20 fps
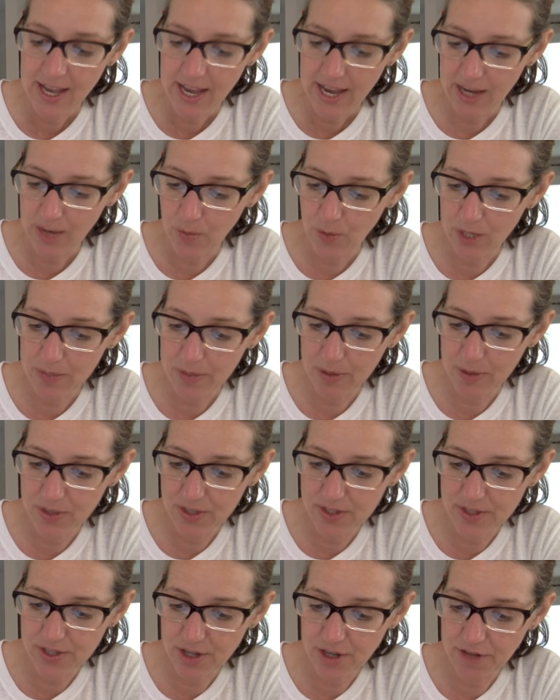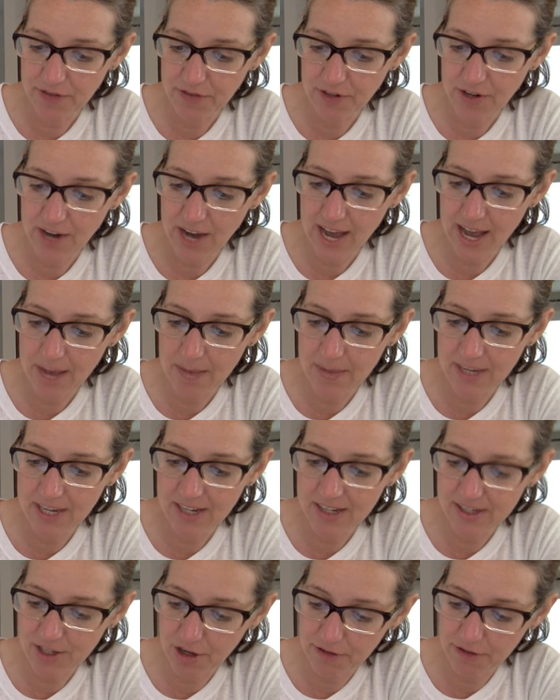And what about the sulfur? How many
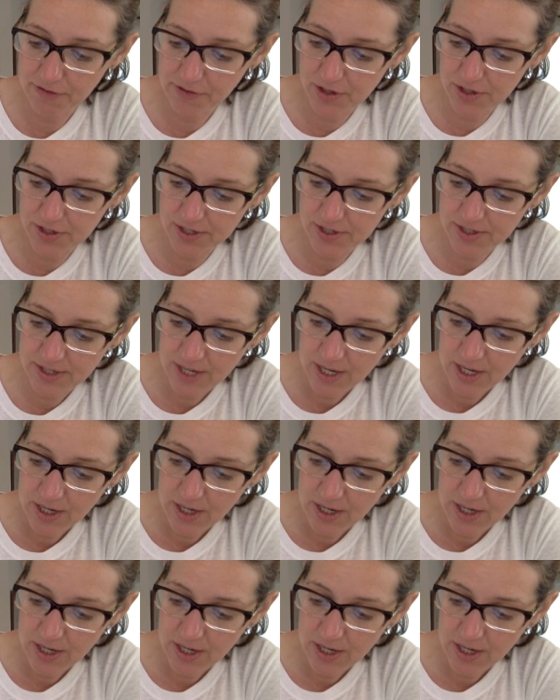sulfurs?